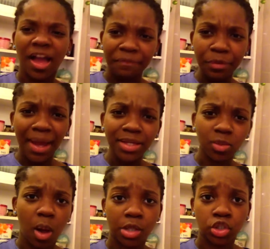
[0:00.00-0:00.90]
Have you guys
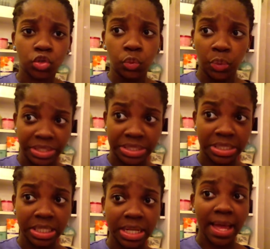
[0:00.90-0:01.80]
watched
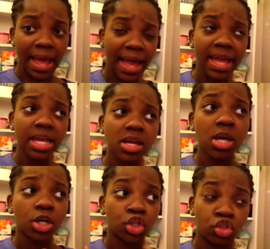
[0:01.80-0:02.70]
Twisted? I
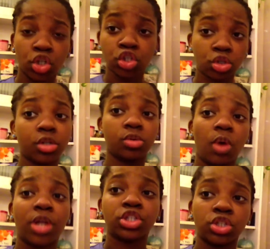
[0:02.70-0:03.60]
just started
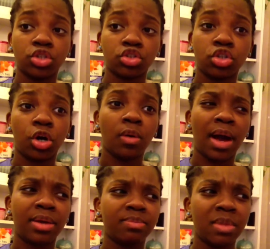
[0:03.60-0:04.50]
watching the show.
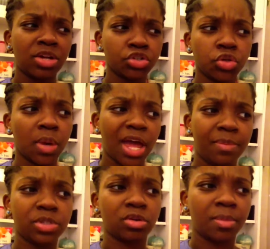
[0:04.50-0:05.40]
I'm not sure what
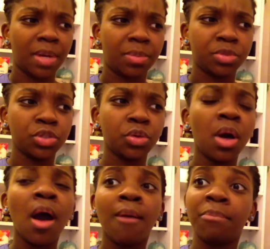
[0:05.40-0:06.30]
episode I'm up to,
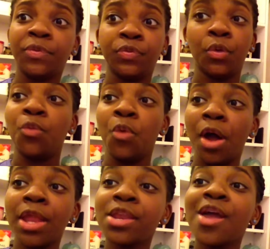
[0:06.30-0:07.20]
but the
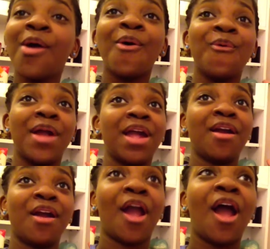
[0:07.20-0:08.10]
one
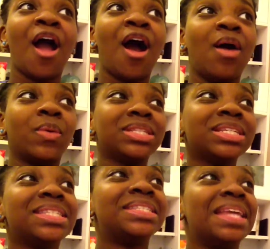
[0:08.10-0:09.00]
where what's
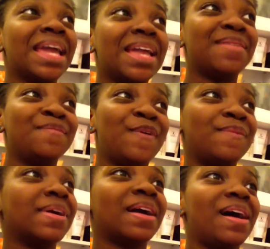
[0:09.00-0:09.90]
his name? Oh
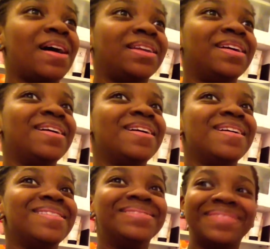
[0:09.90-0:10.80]
my god
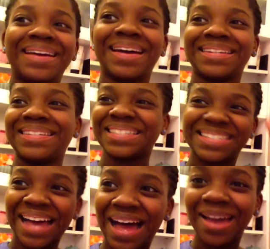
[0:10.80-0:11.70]
oh my god,
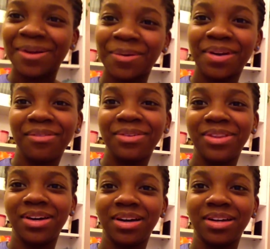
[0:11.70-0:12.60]
Desai or whatever,
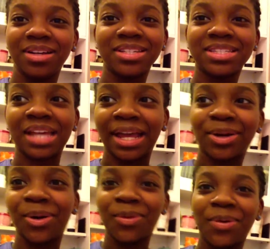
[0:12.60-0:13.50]
the
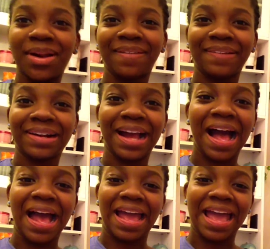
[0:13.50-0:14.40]
psycho whatever
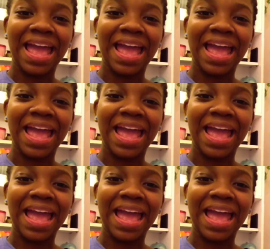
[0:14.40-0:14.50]
guy.